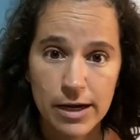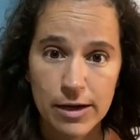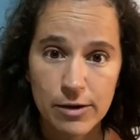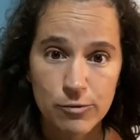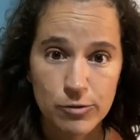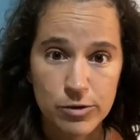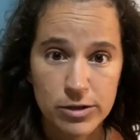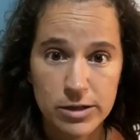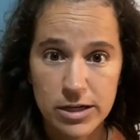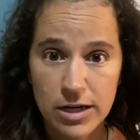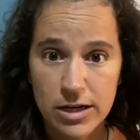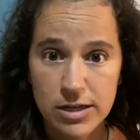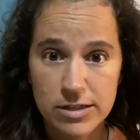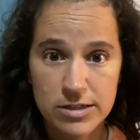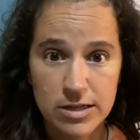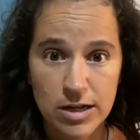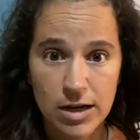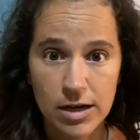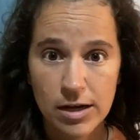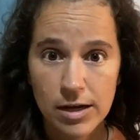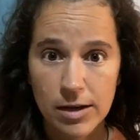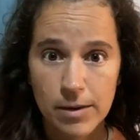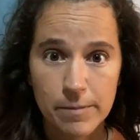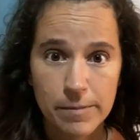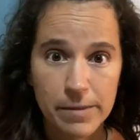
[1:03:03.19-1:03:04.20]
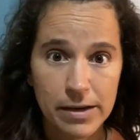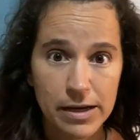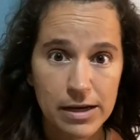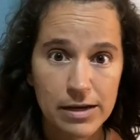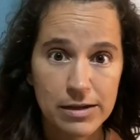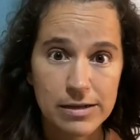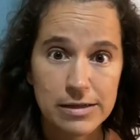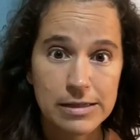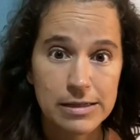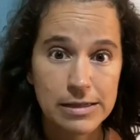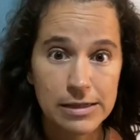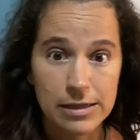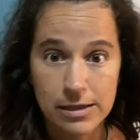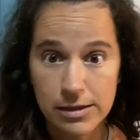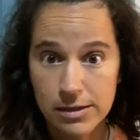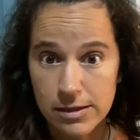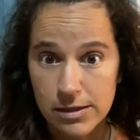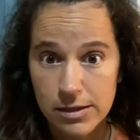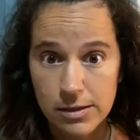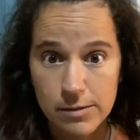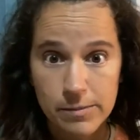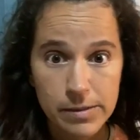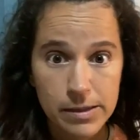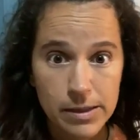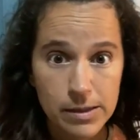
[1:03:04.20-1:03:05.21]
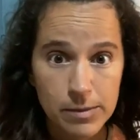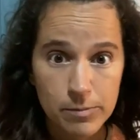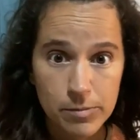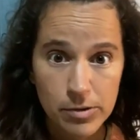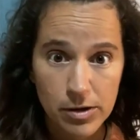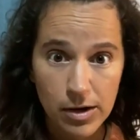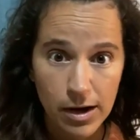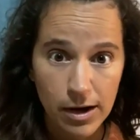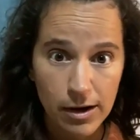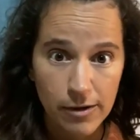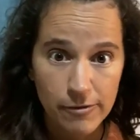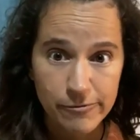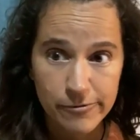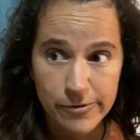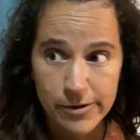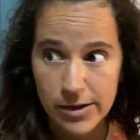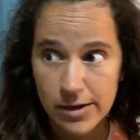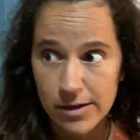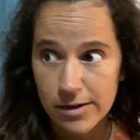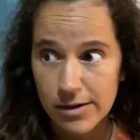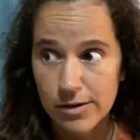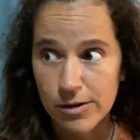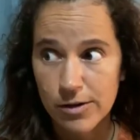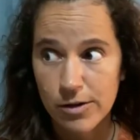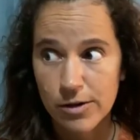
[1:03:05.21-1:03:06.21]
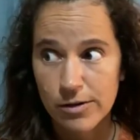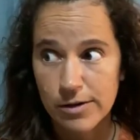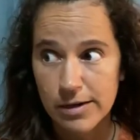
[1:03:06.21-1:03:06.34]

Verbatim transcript: Like, we're not talking about needing to be a prophet